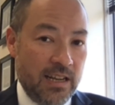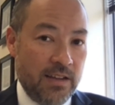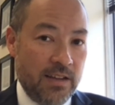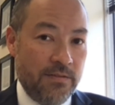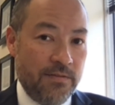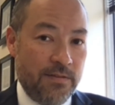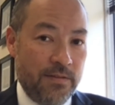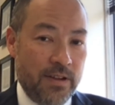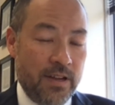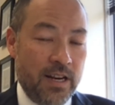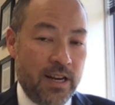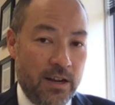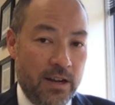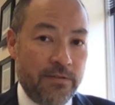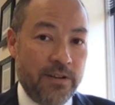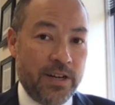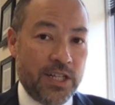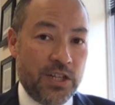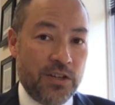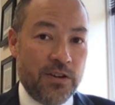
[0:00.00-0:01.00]
of an
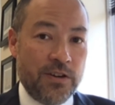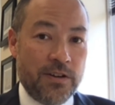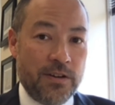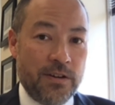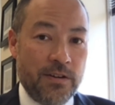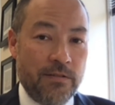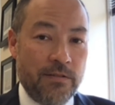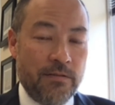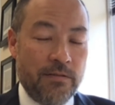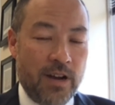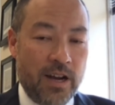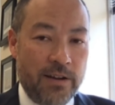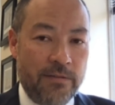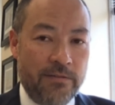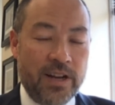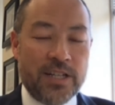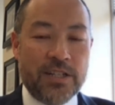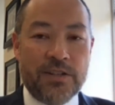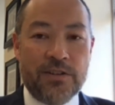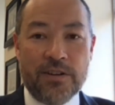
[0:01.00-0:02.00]

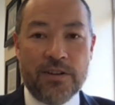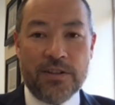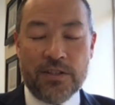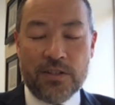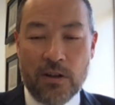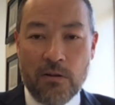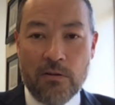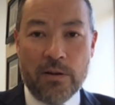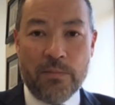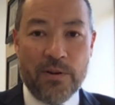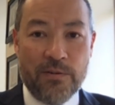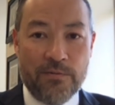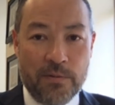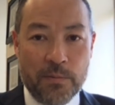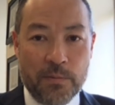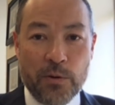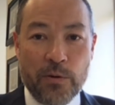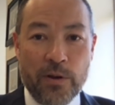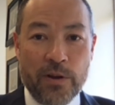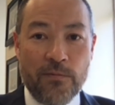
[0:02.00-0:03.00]
unregistered assault weapon
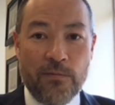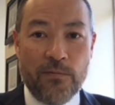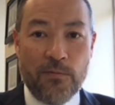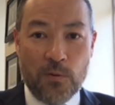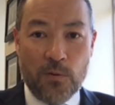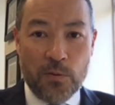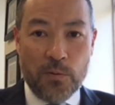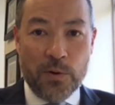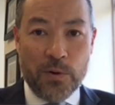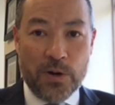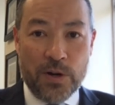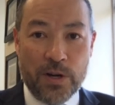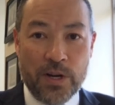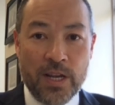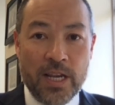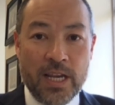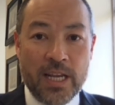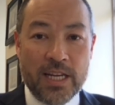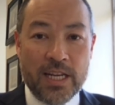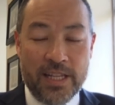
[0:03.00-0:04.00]
from going forward,
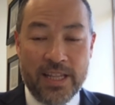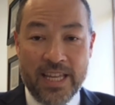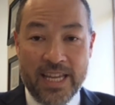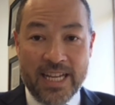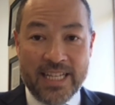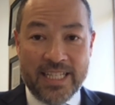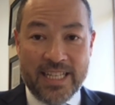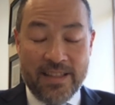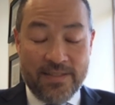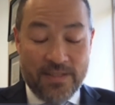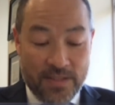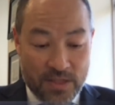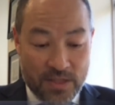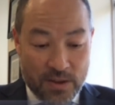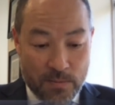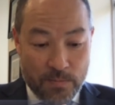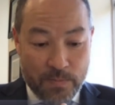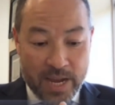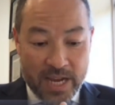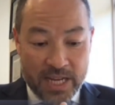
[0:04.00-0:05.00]
to the extent that
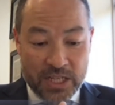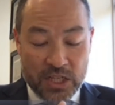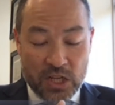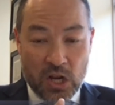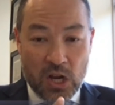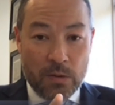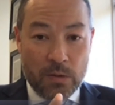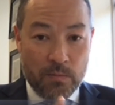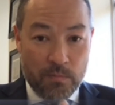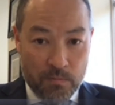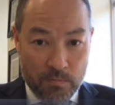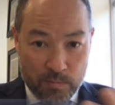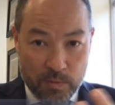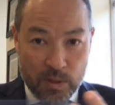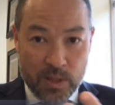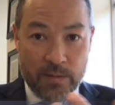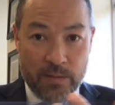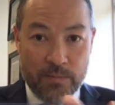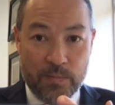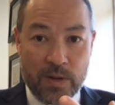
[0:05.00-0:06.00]
they're based on
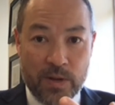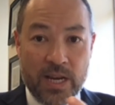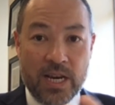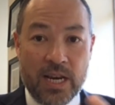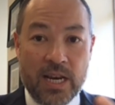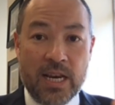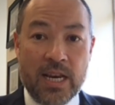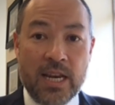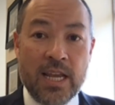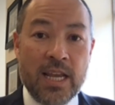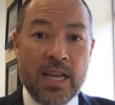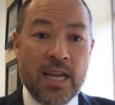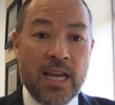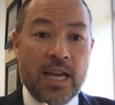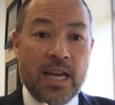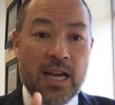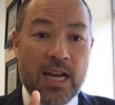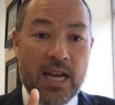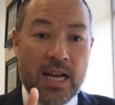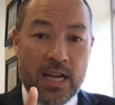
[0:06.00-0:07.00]
bullet button
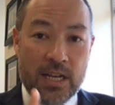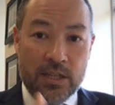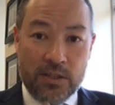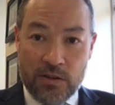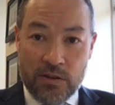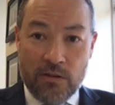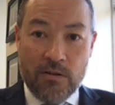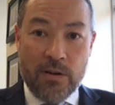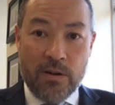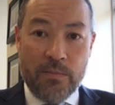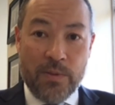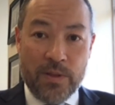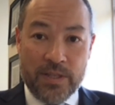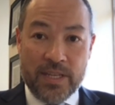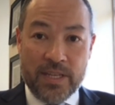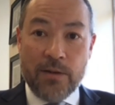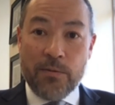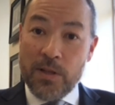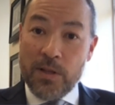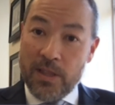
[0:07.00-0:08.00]
assault
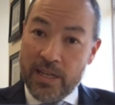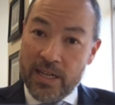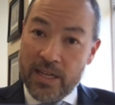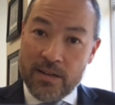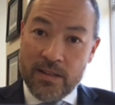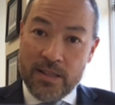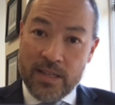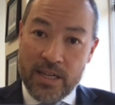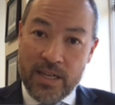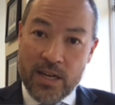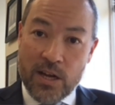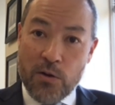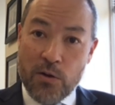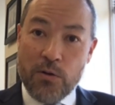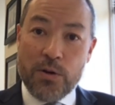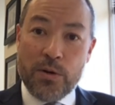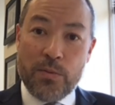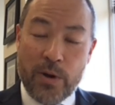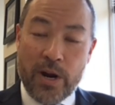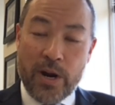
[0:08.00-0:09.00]
weapons that were legally
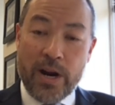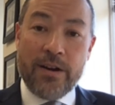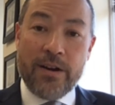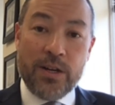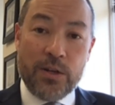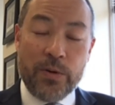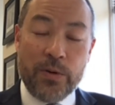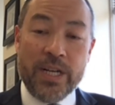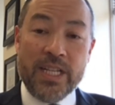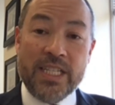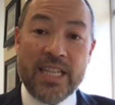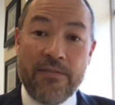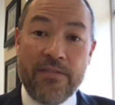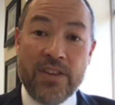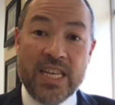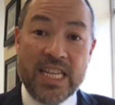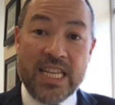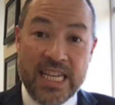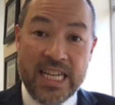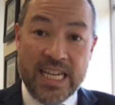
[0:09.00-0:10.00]
owned prior to
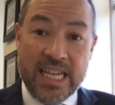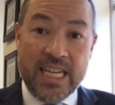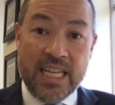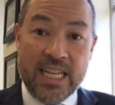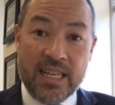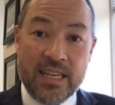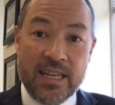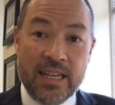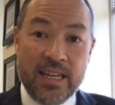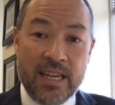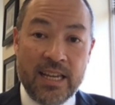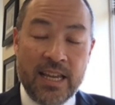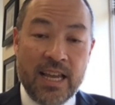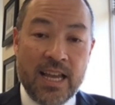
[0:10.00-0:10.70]
2017,